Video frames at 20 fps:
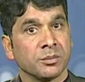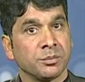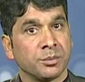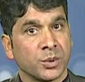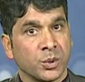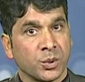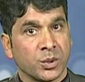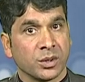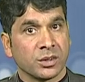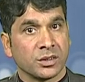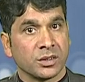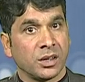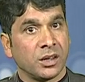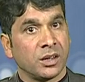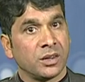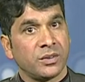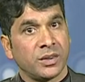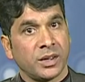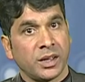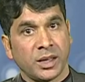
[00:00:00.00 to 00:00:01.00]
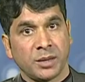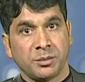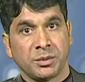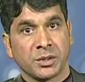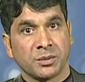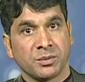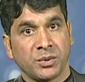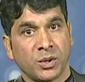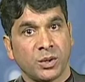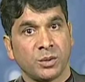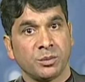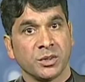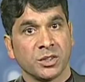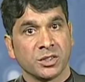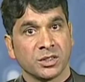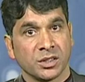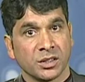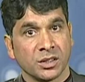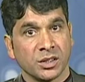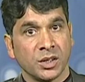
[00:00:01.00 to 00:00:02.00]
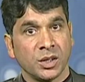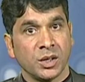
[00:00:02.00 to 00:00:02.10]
product of habit formation